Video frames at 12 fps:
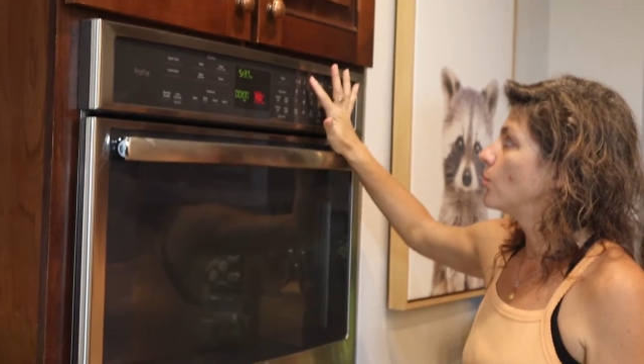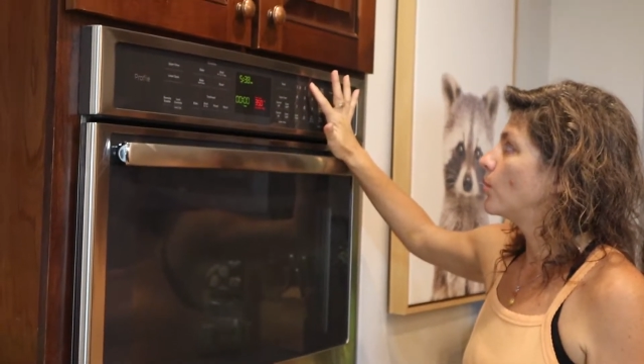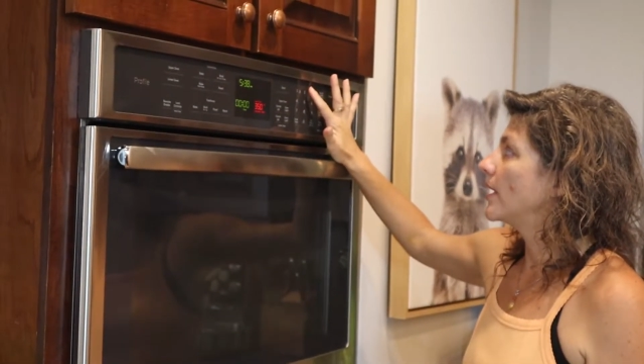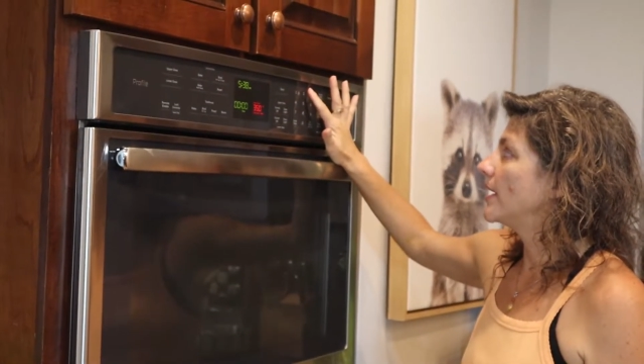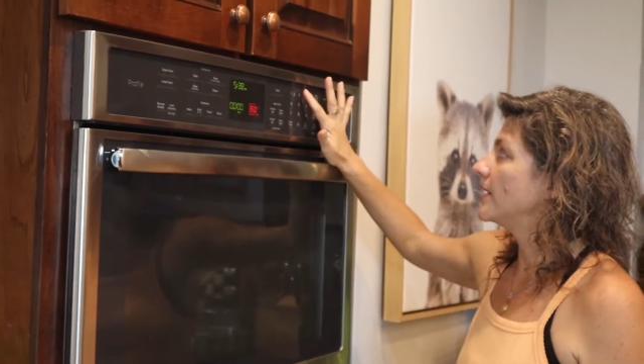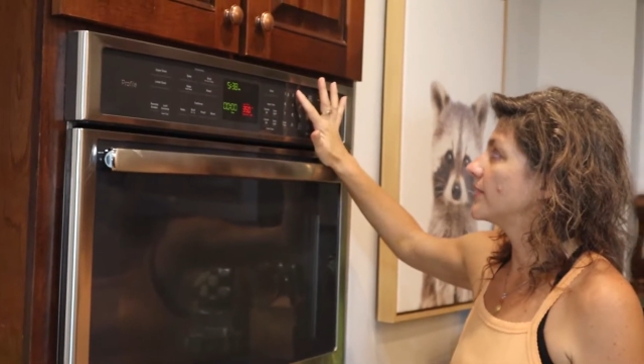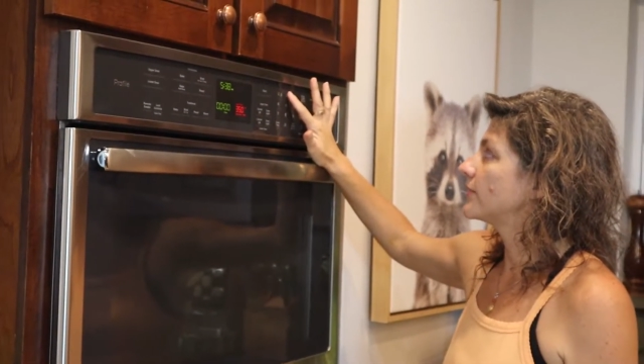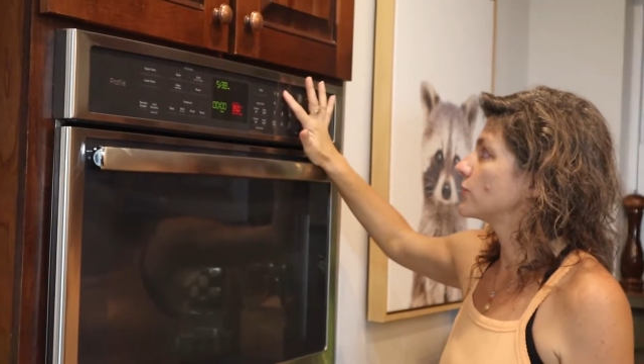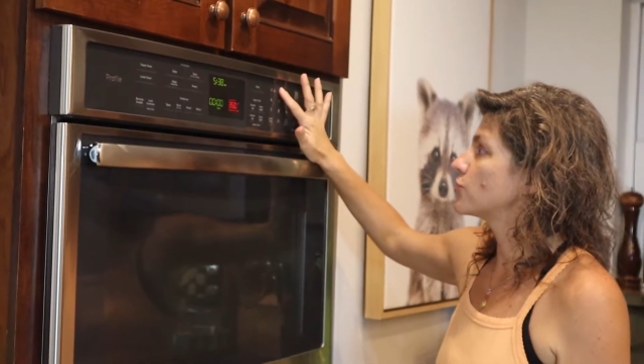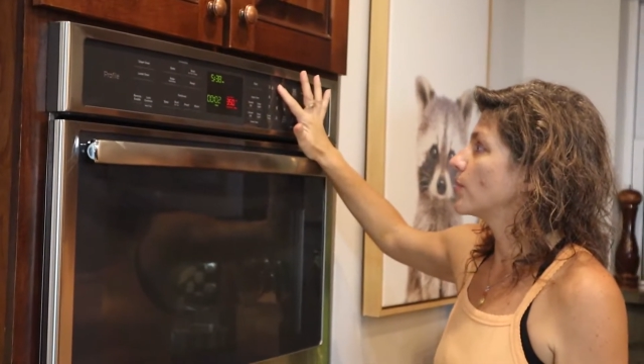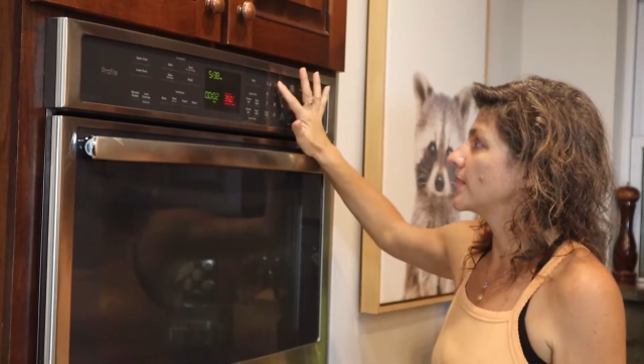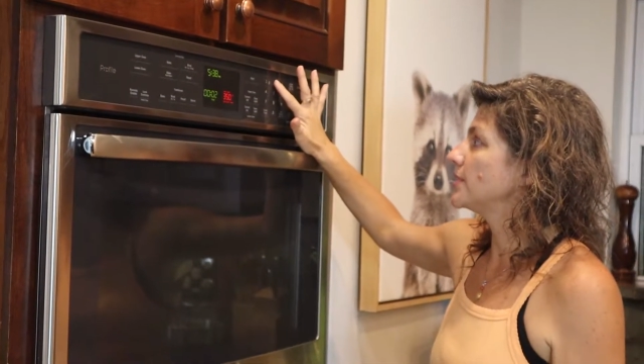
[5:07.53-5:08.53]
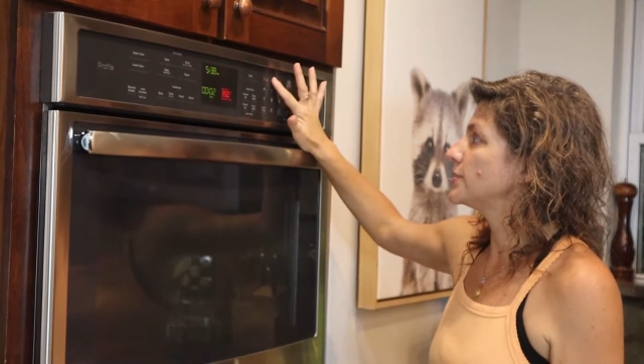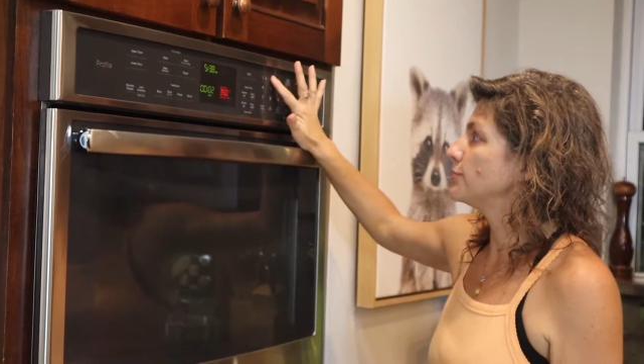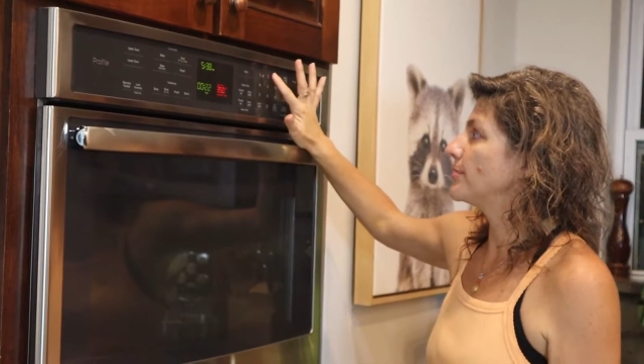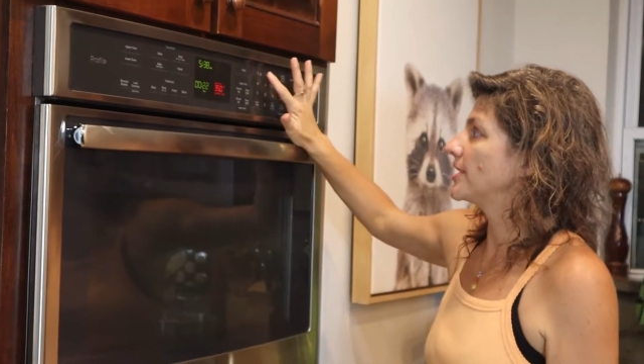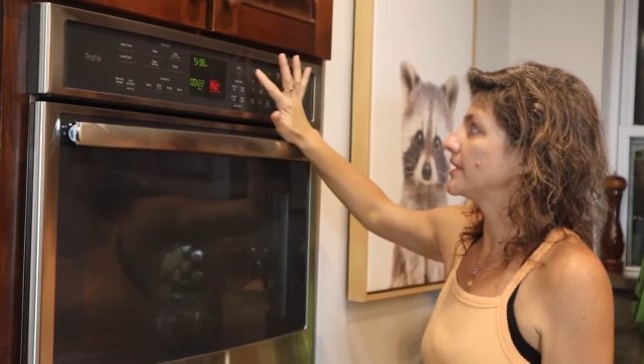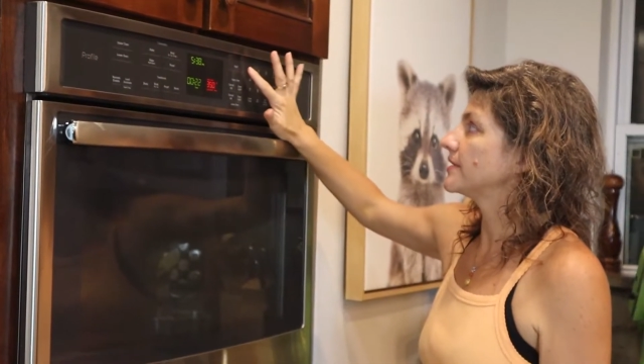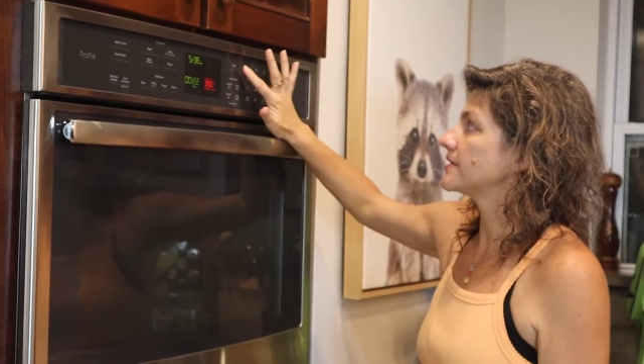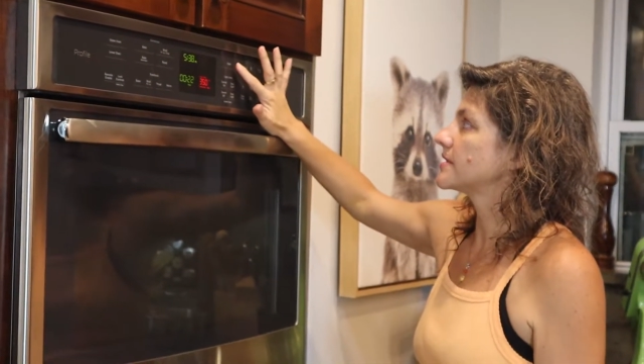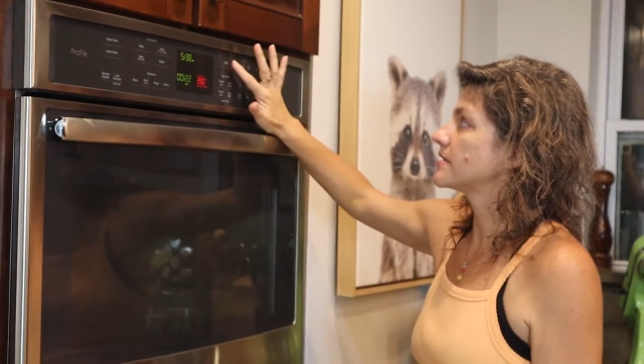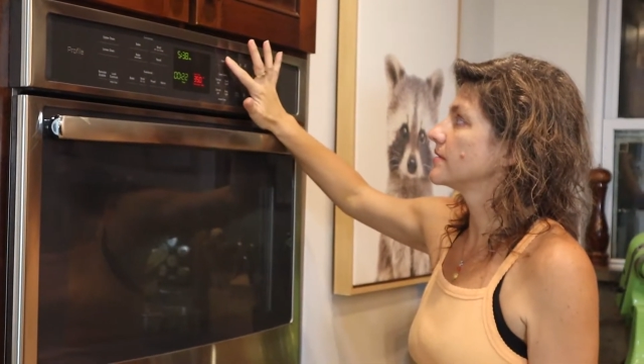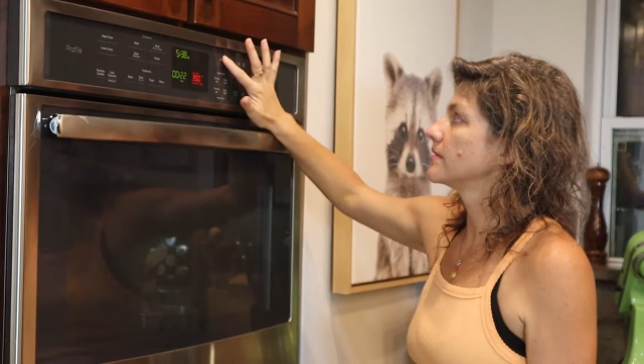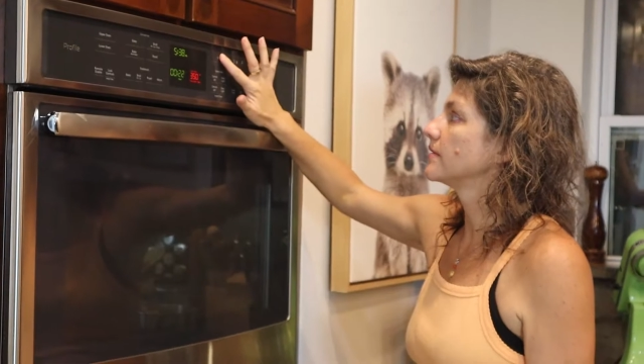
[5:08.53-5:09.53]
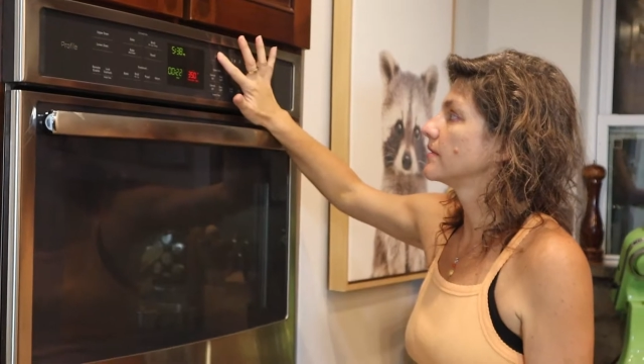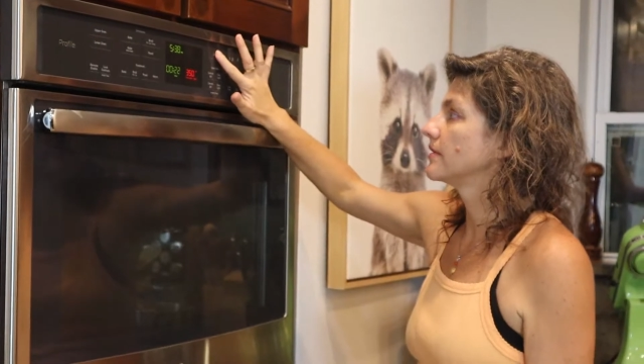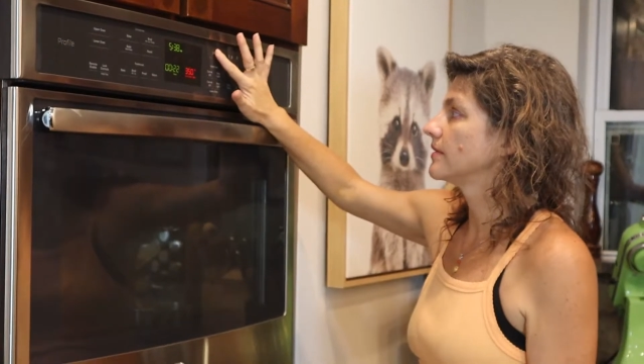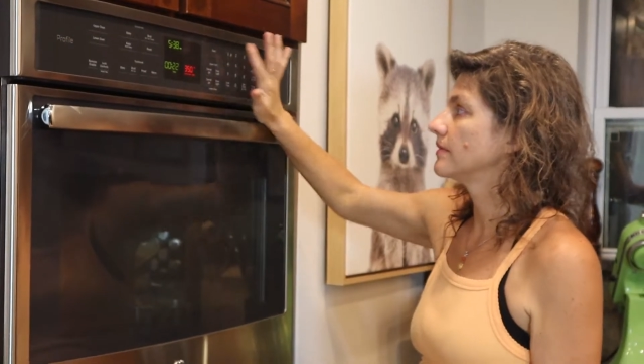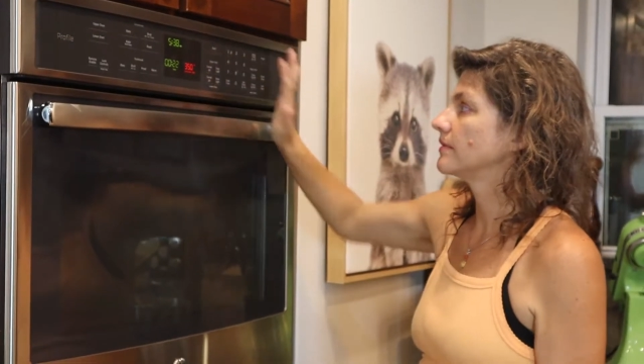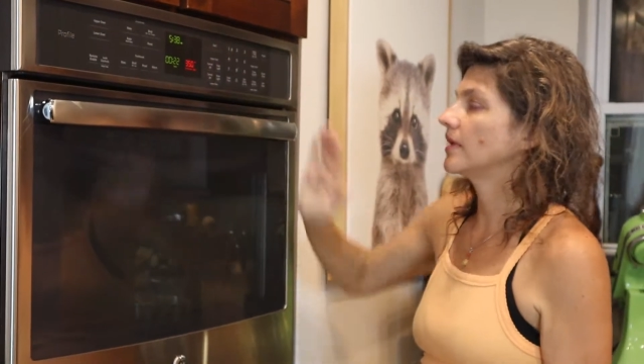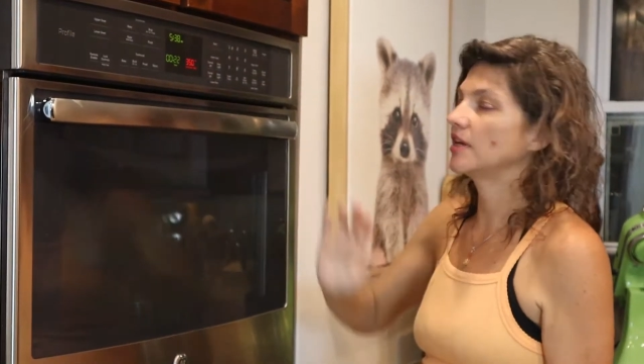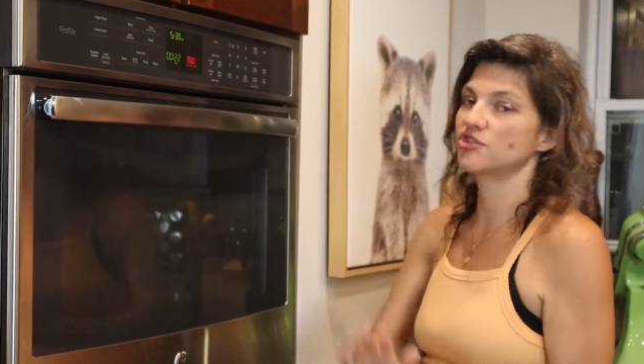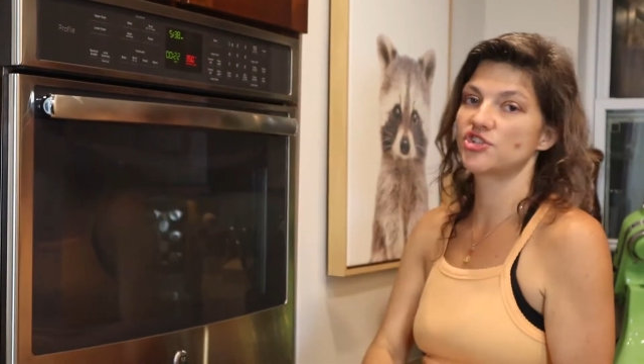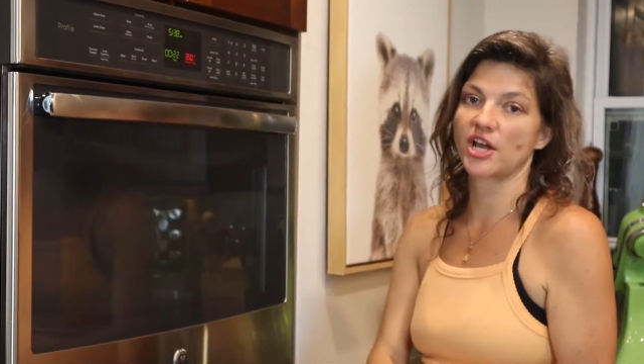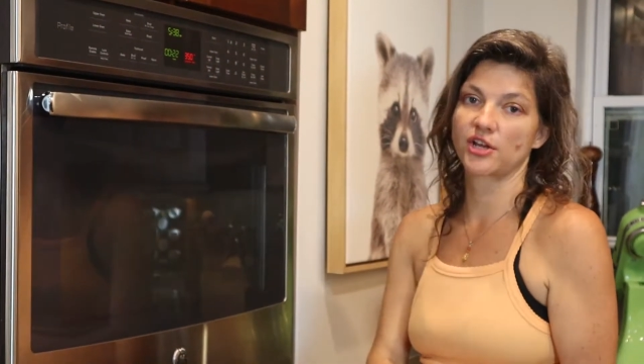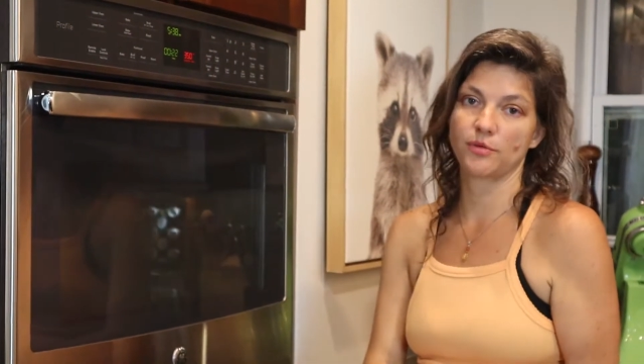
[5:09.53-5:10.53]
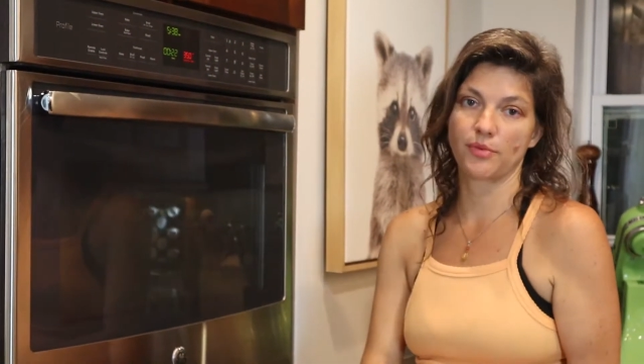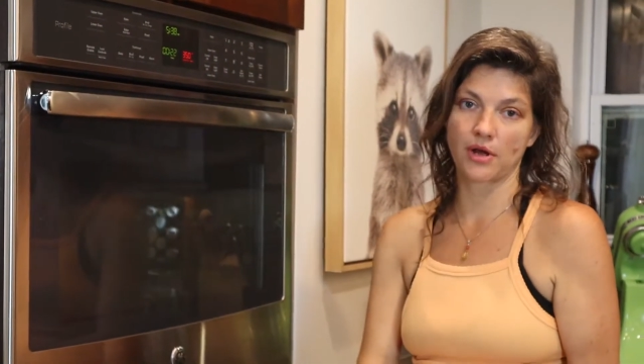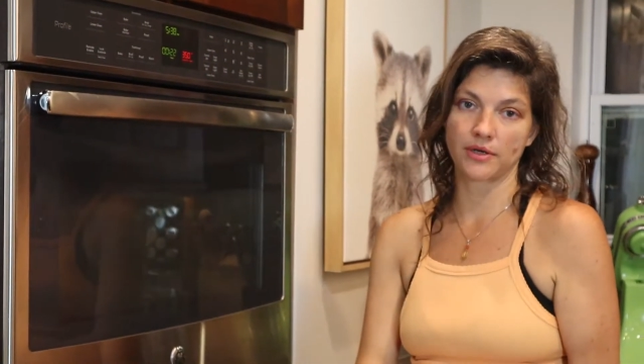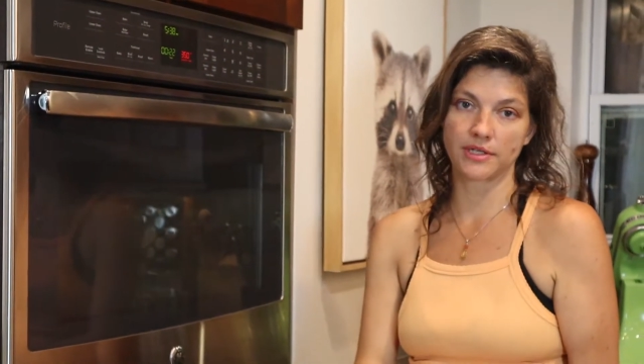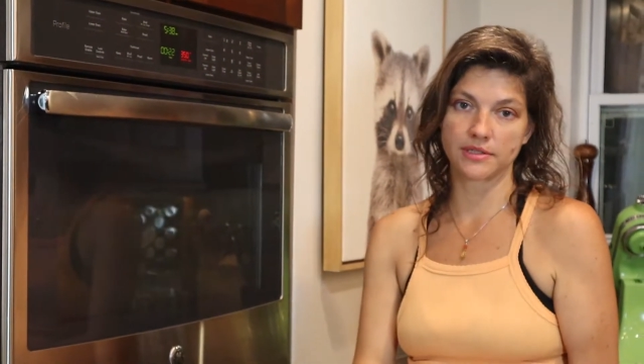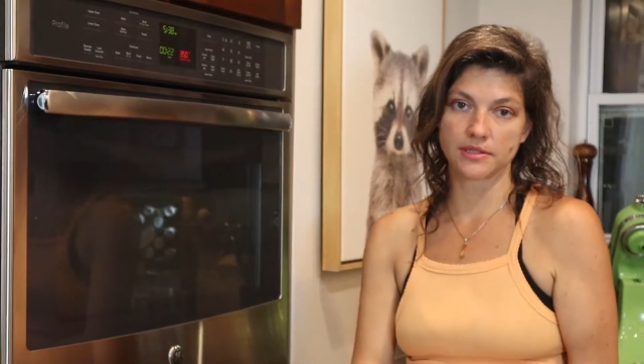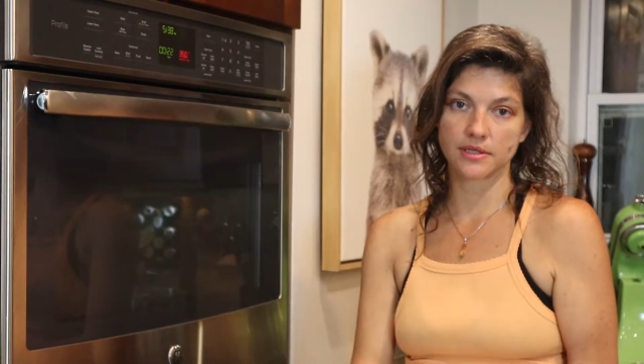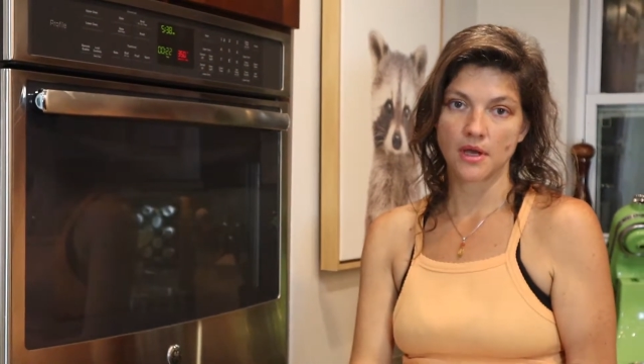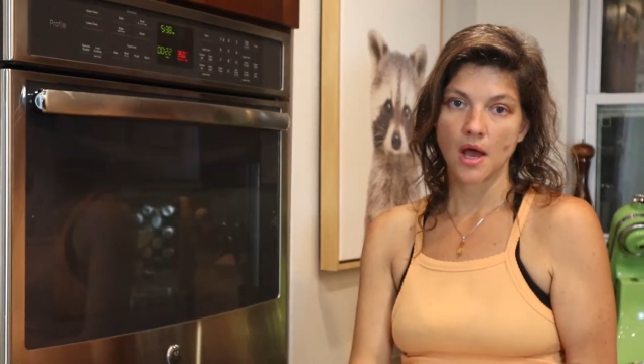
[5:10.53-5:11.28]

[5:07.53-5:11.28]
with twenty-two minutes and check your brownies.